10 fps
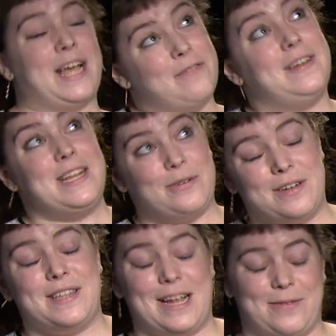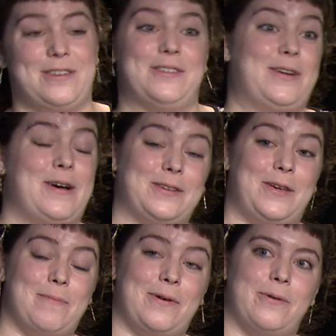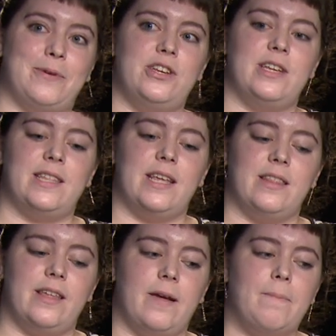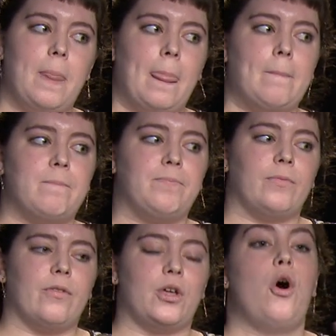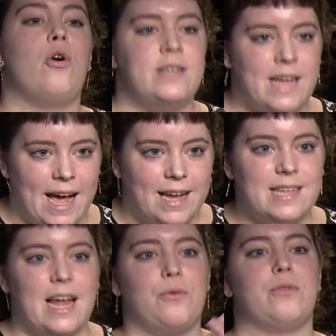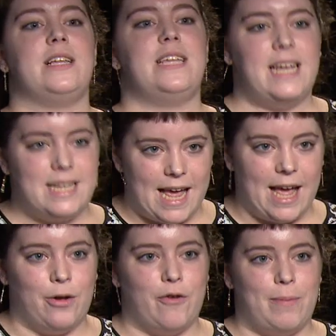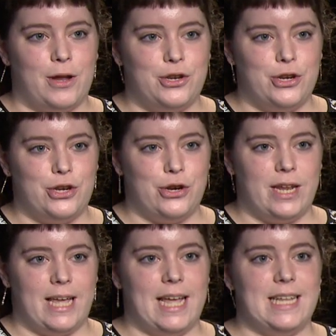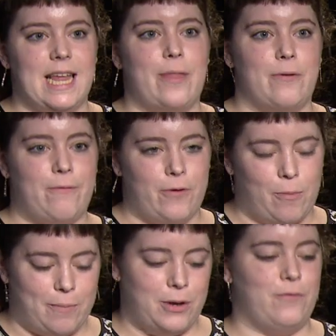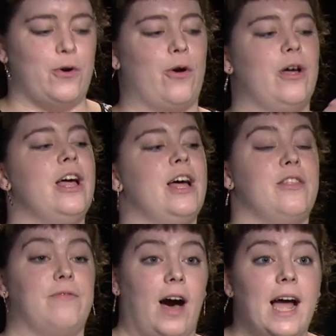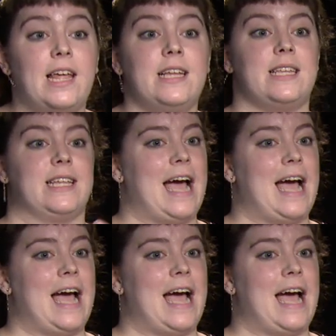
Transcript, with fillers: kind of leads on to the next question I was going to ask you, Mirrah, which is that the the context and all the detail of Punch and Judy is in the film. I mean, you've got the violence, the